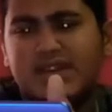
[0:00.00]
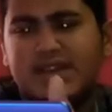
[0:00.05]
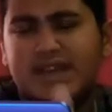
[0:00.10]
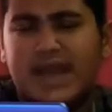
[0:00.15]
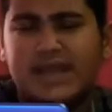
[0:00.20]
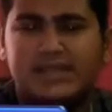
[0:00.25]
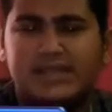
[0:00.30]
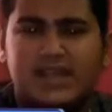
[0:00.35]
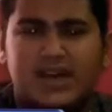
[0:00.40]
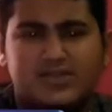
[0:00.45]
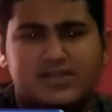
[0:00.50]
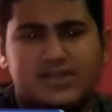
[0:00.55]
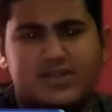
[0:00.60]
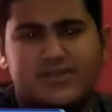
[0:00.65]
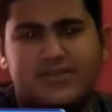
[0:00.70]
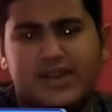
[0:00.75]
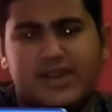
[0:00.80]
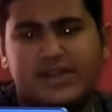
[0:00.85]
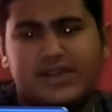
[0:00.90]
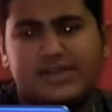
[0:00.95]

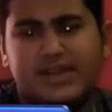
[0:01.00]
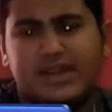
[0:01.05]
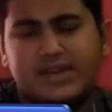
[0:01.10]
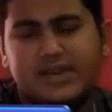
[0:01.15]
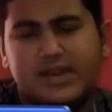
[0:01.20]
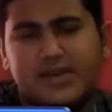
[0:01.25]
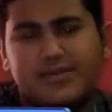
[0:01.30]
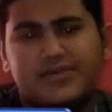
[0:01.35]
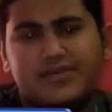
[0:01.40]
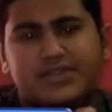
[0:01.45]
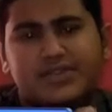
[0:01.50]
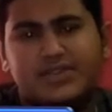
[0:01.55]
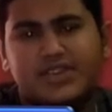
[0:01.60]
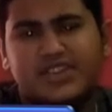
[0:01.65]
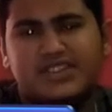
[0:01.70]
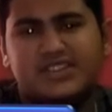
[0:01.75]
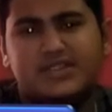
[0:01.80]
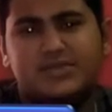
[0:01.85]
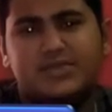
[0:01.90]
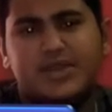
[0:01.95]
9000 variant that comes with
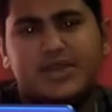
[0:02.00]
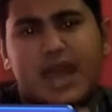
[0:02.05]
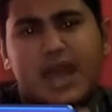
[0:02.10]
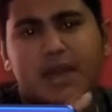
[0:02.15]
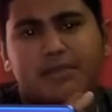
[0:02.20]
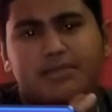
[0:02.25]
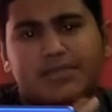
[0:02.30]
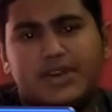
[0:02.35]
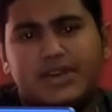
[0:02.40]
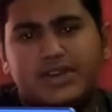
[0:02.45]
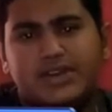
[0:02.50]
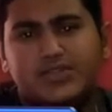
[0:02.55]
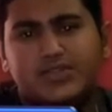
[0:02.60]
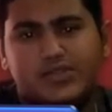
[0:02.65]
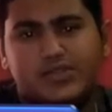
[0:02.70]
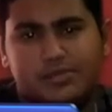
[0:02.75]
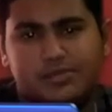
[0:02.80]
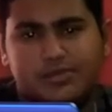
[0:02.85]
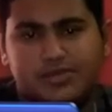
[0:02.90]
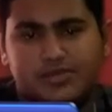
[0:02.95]
3GB RAM,
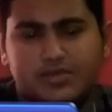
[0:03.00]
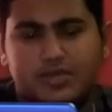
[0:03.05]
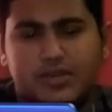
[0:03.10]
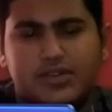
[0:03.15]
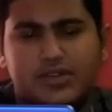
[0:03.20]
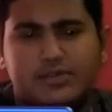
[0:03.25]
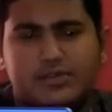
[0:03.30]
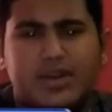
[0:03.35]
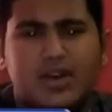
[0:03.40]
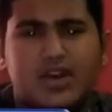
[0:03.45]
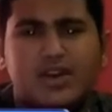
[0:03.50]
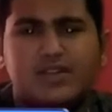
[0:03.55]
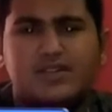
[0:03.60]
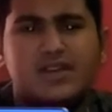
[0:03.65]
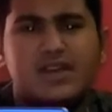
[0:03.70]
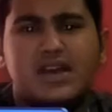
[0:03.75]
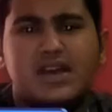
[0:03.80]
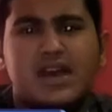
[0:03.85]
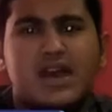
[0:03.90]
32GB storage, because